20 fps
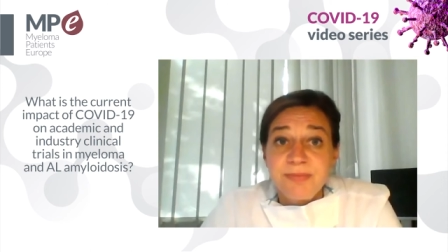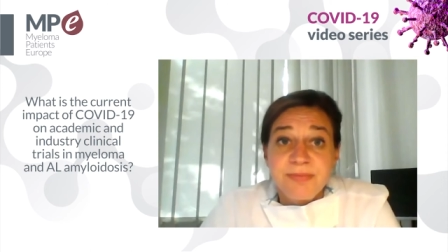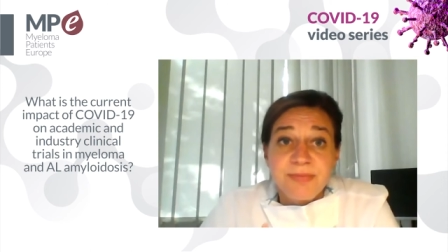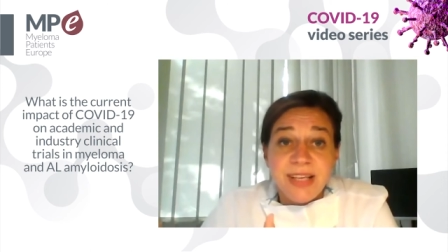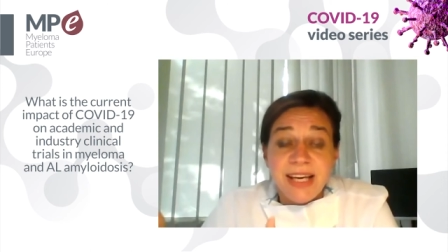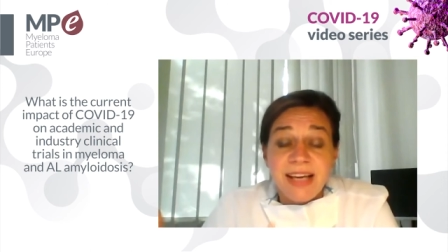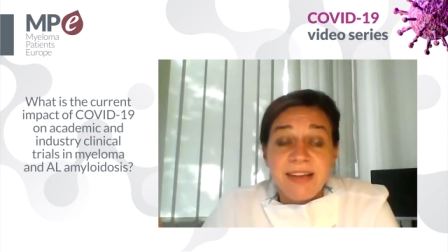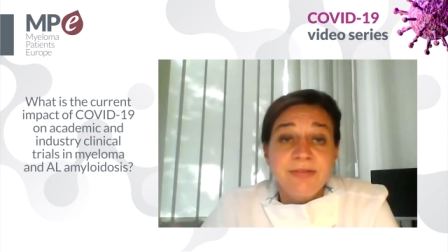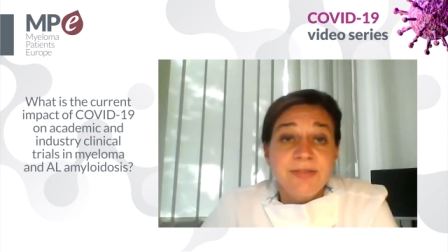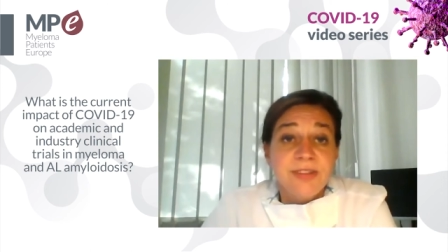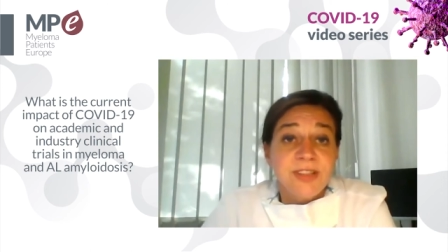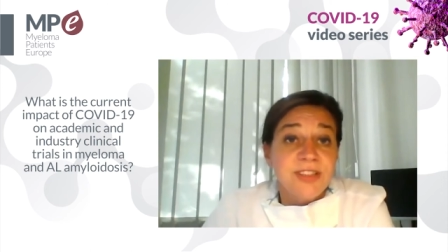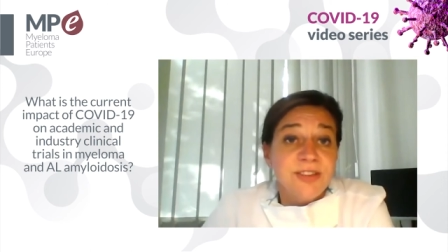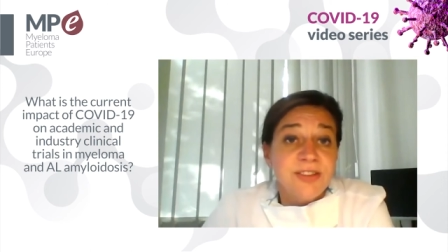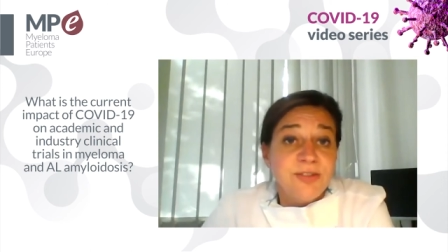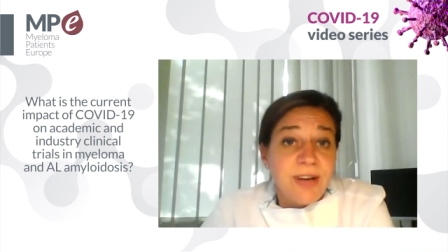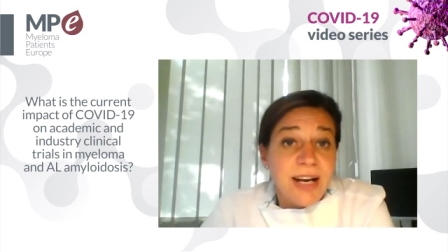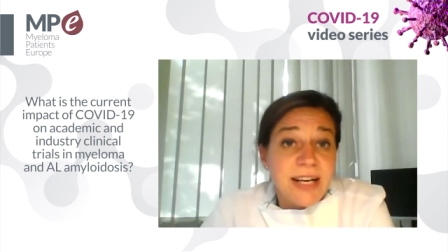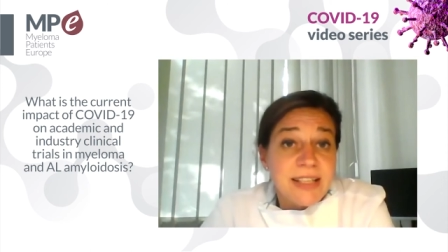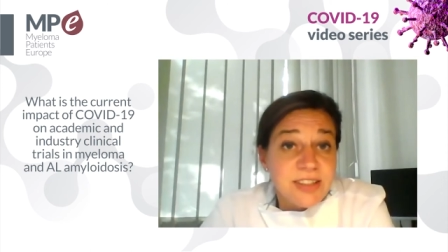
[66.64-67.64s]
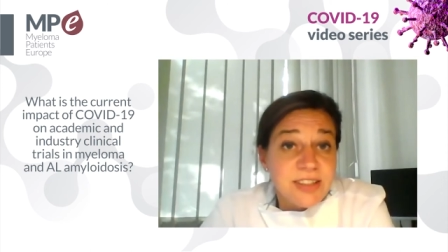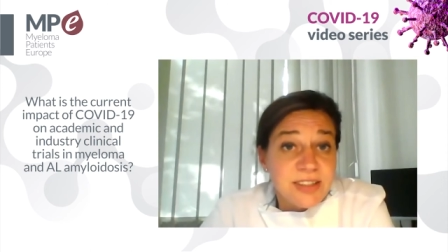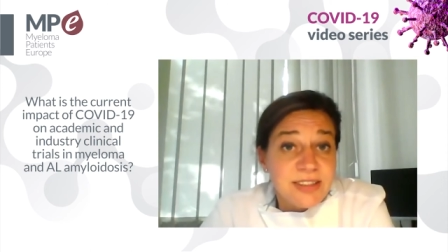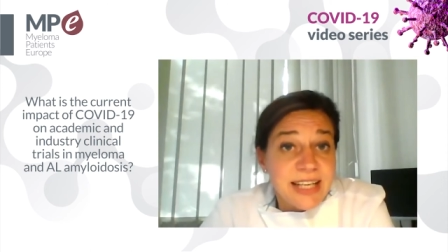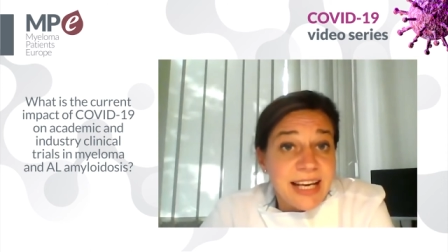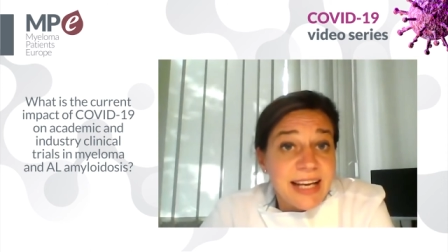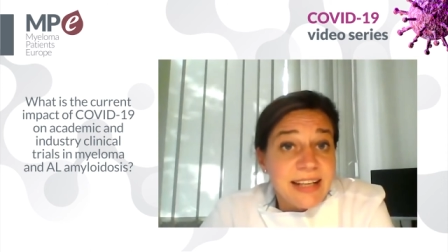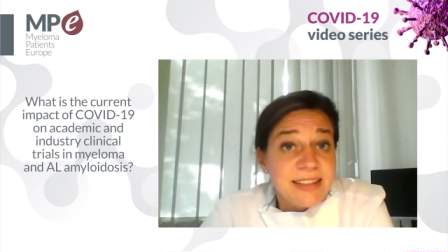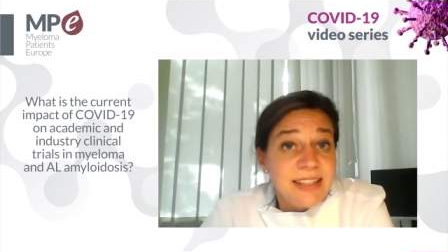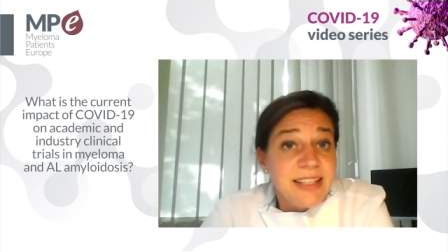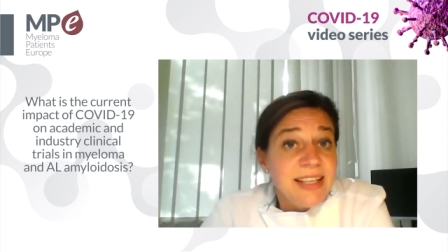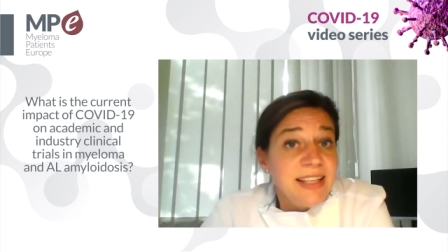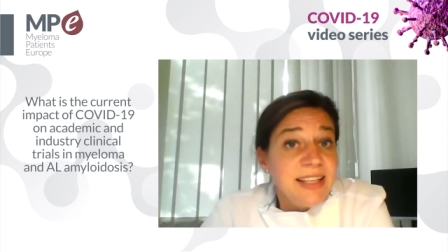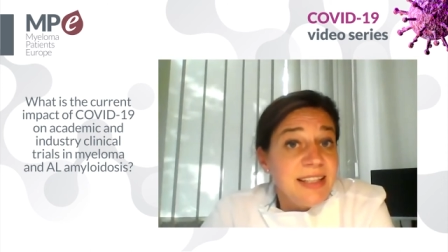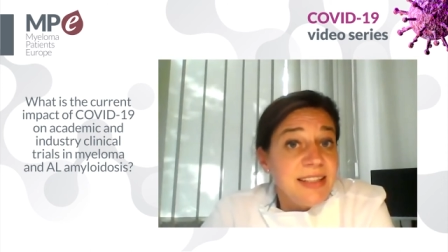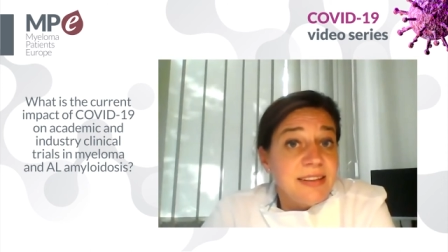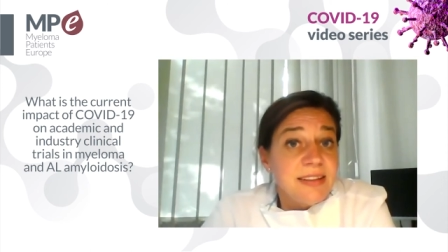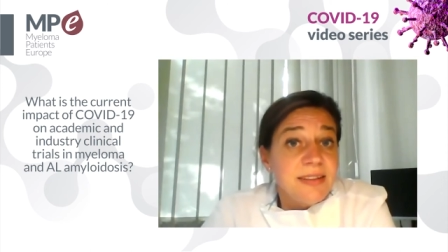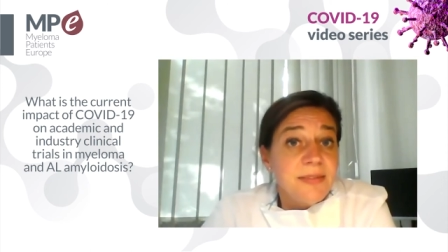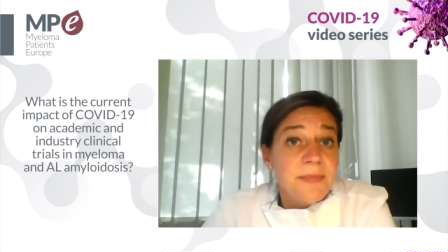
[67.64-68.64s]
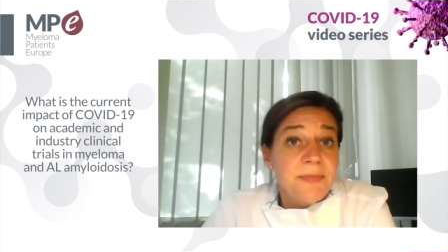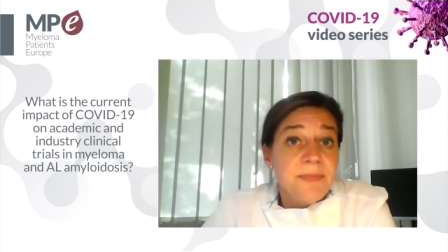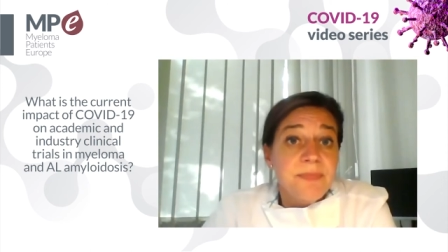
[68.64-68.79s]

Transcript: infrastructures at need,